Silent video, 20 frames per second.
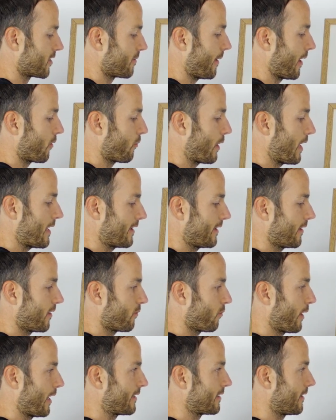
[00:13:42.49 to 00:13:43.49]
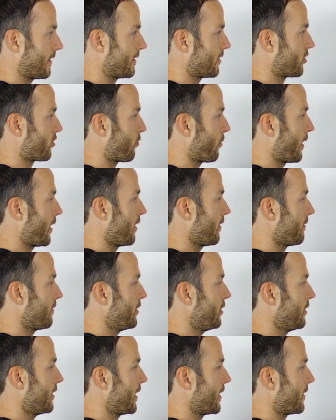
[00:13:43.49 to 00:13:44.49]
So by raising the rents on this
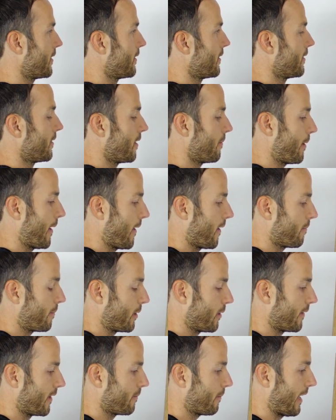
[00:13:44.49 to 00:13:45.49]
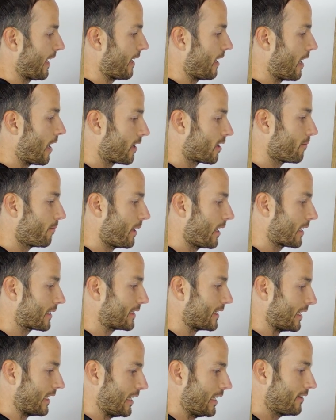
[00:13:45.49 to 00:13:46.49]
12-unit apartment building by $100
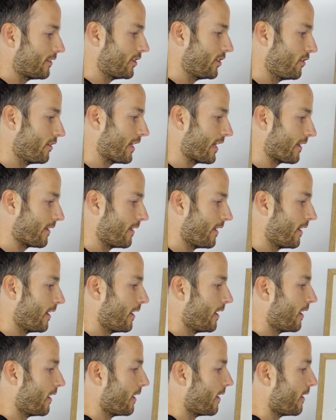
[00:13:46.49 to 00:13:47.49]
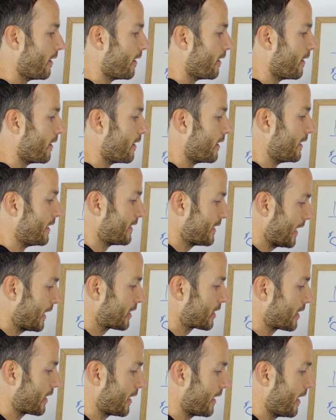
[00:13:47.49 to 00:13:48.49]
each unit,
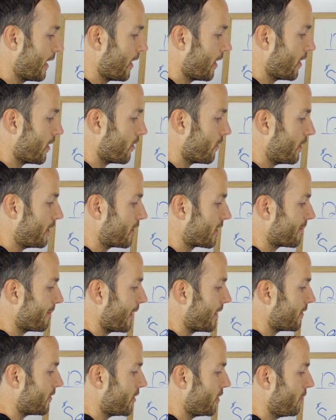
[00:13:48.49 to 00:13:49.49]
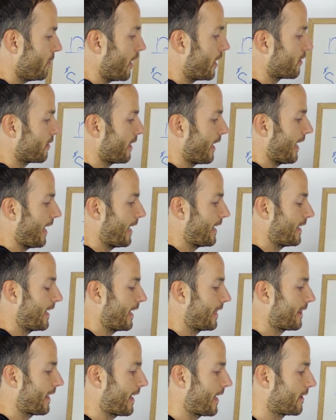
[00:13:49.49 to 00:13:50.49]
essentially we just made
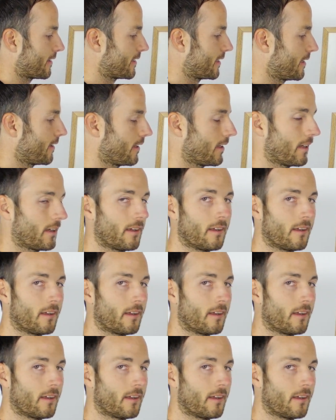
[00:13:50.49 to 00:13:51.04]
$288,000